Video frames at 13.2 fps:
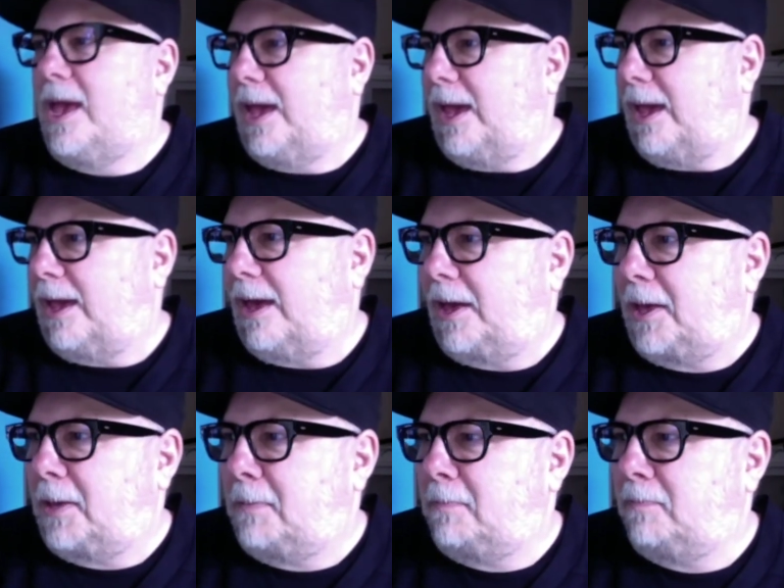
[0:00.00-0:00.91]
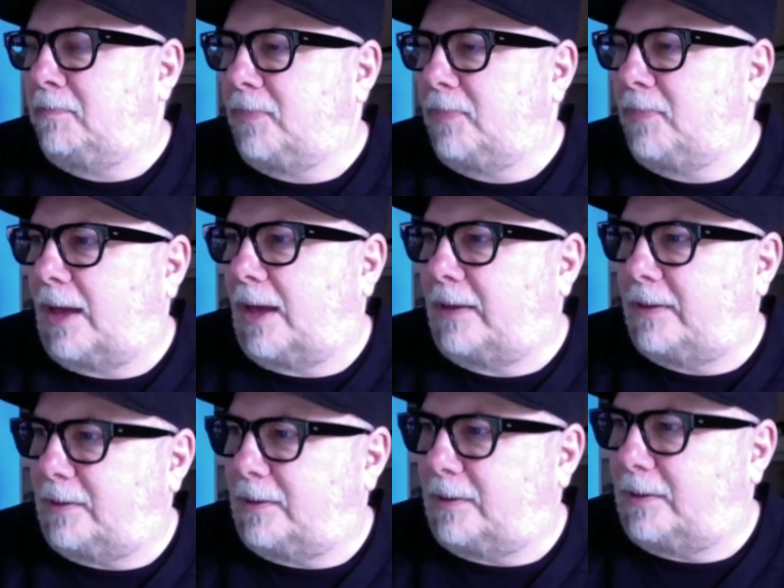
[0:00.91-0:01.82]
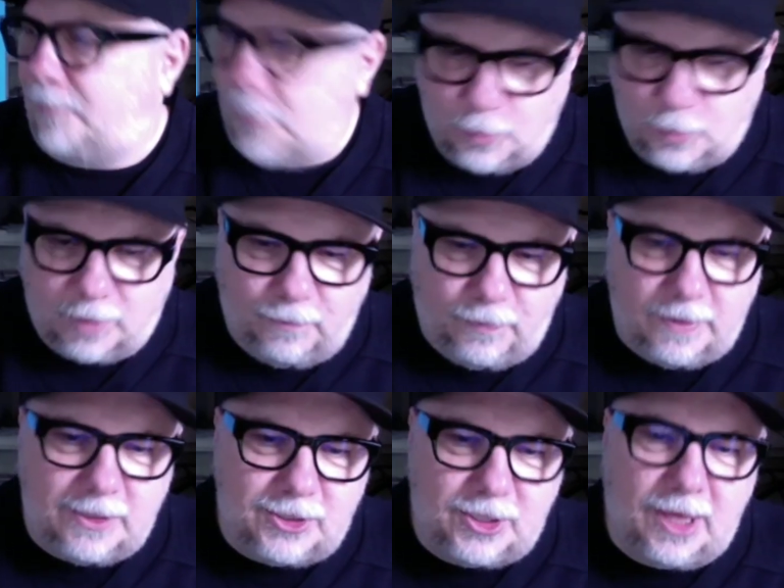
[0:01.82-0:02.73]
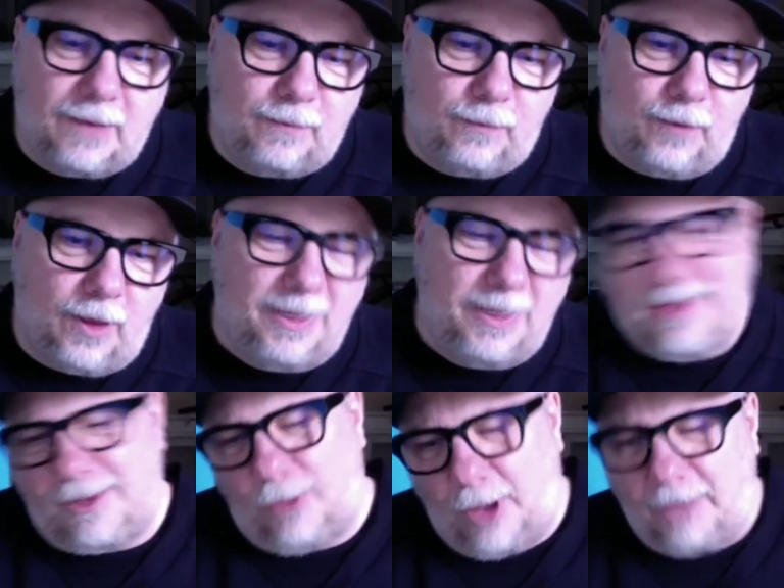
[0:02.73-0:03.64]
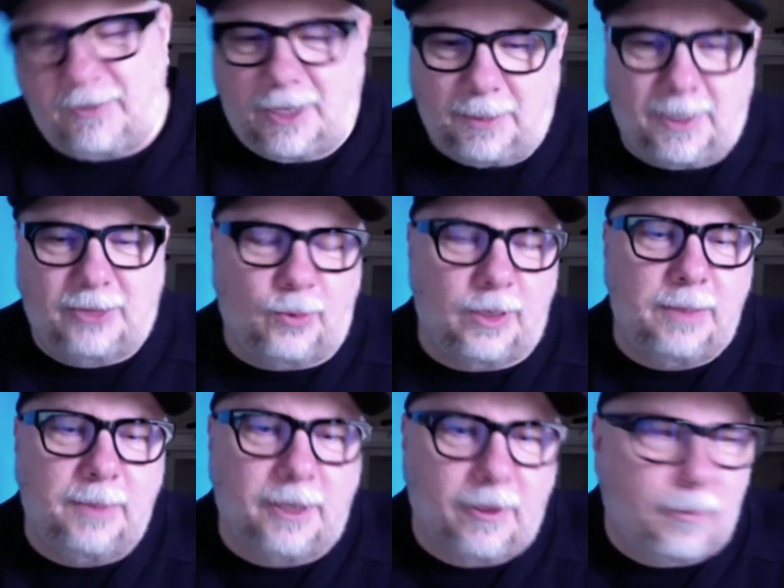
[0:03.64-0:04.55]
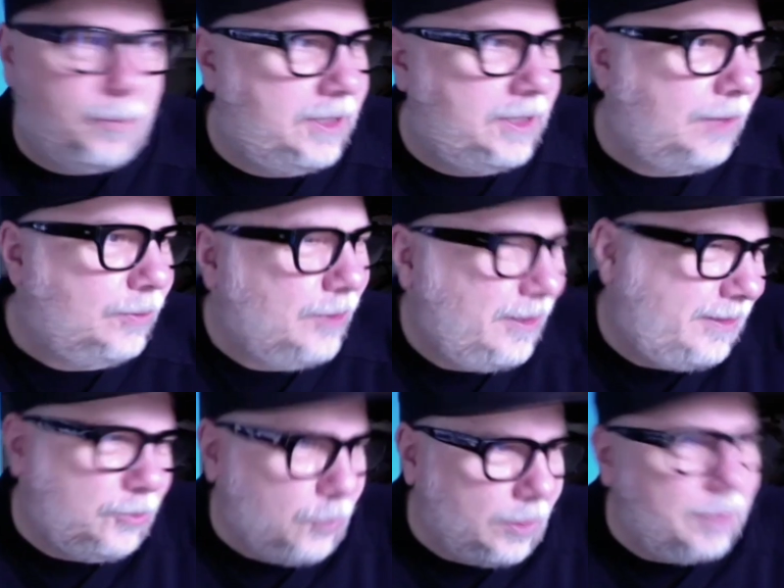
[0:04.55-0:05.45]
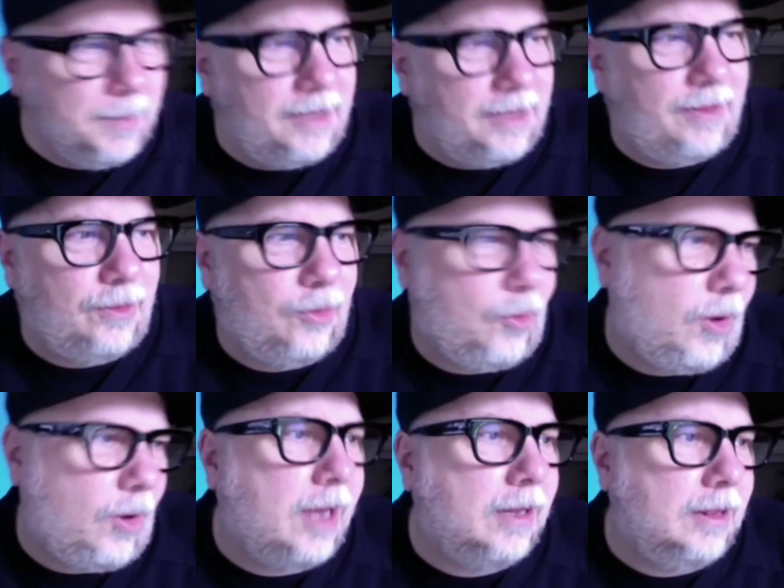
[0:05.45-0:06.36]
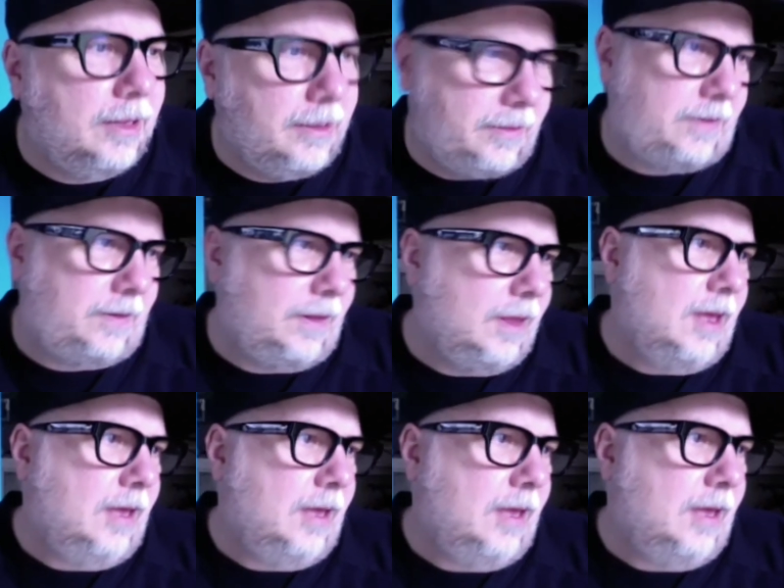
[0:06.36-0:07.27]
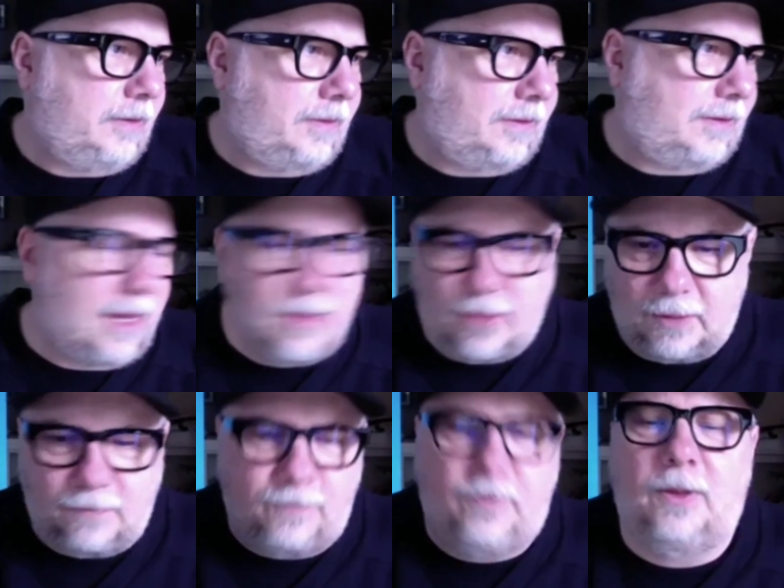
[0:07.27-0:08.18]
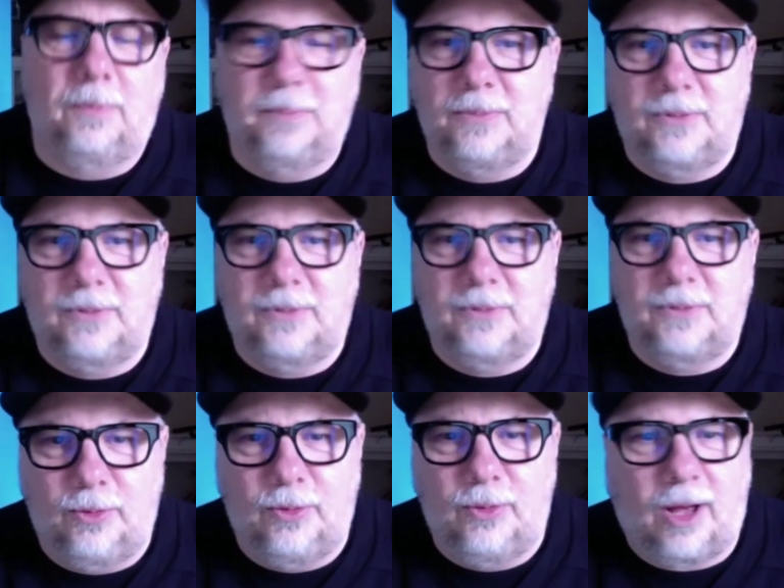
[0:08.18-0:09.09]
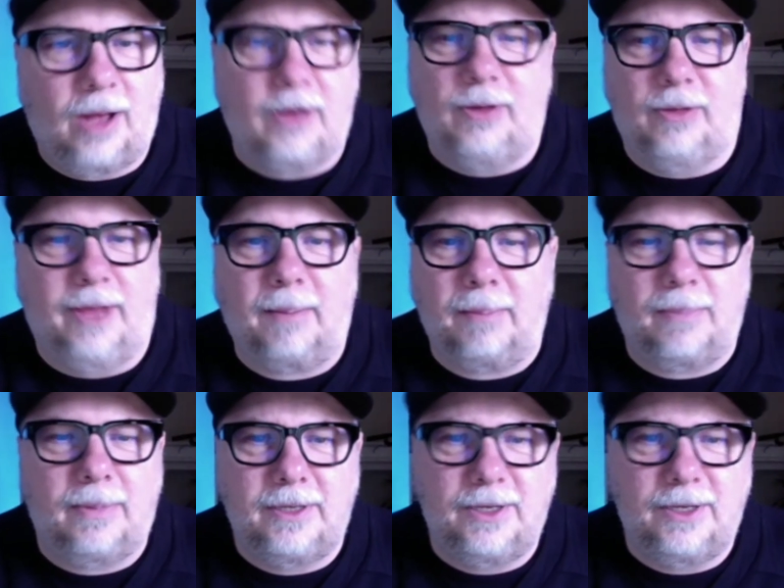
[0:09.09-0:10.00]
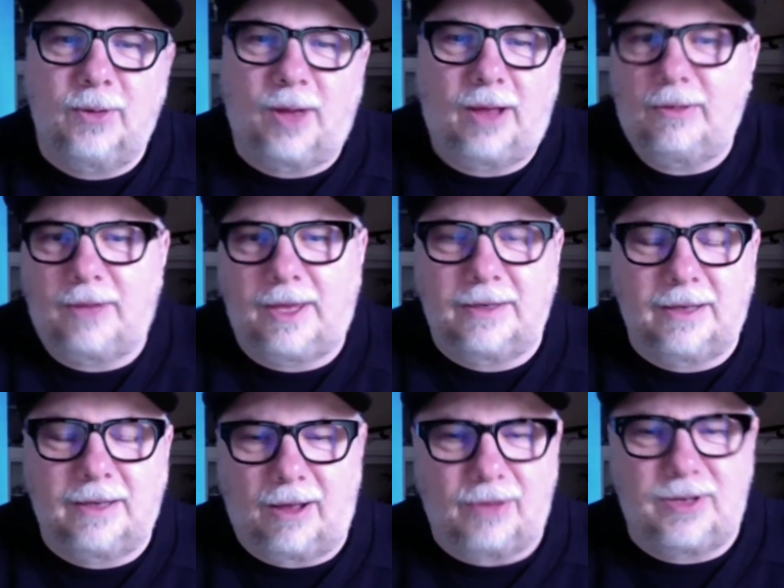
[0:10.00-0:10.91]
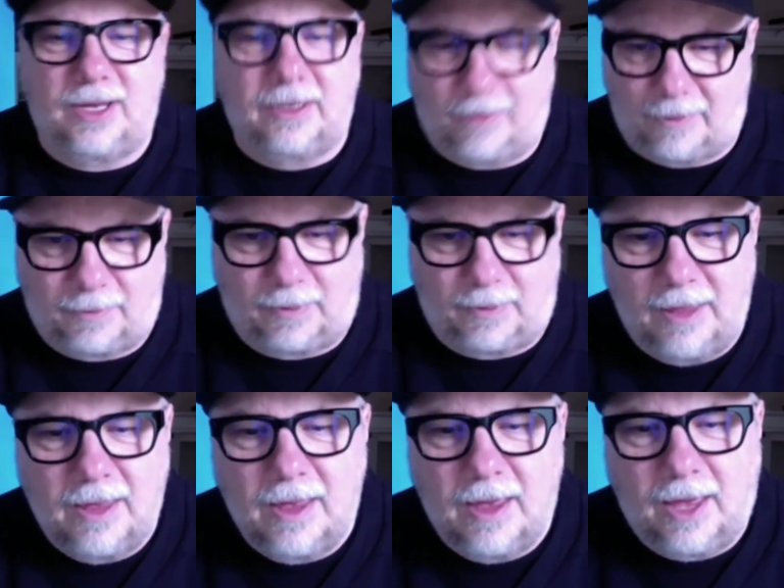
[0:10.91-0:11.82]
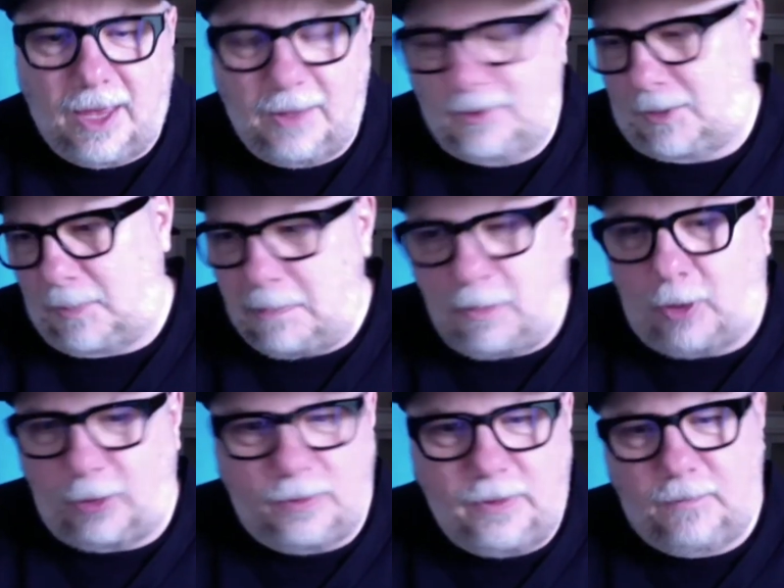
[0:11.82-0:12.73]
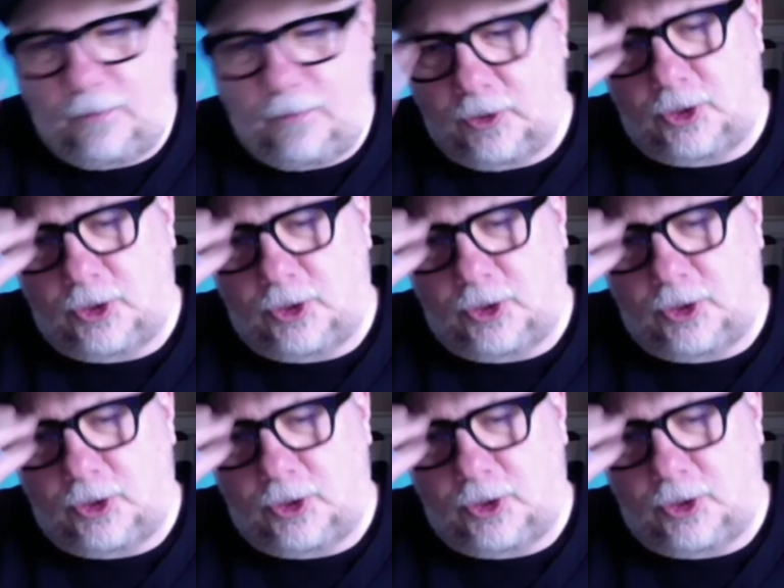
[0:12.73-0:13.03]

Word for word: Um, I said, you can finish that film. he said, well, I've got about 20 minutes put together. And I said, 20 minutes is great. Let's let's take that film to Angoulême. You know, I'll get I'll get it to be part of the official